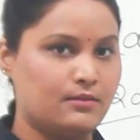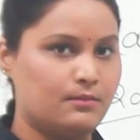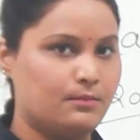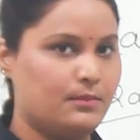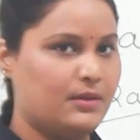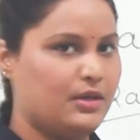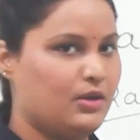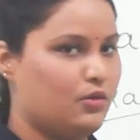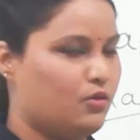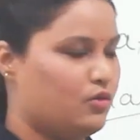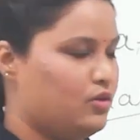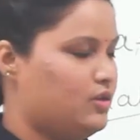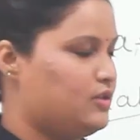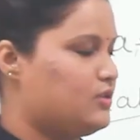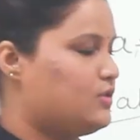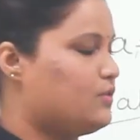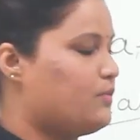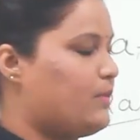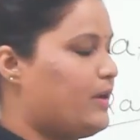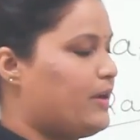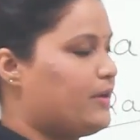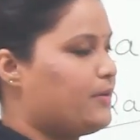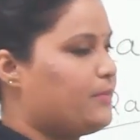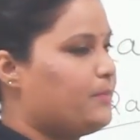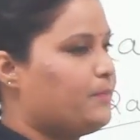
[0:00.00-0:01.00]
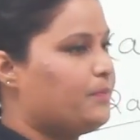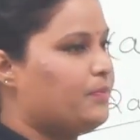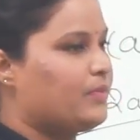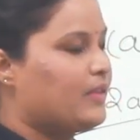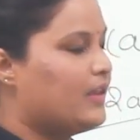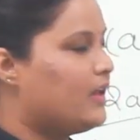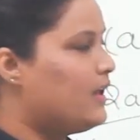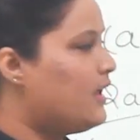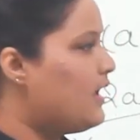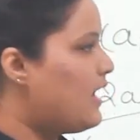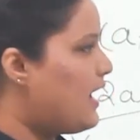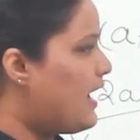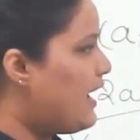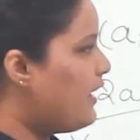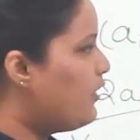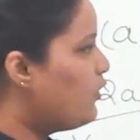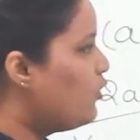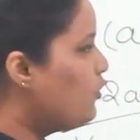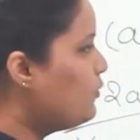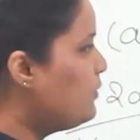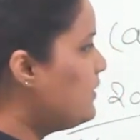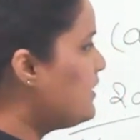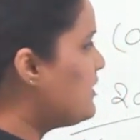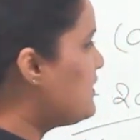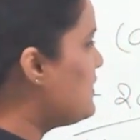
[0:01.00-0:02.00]
b whole square. I
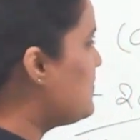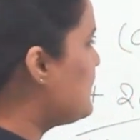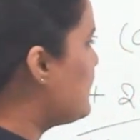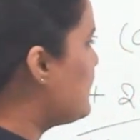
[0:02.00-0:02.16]
hope this is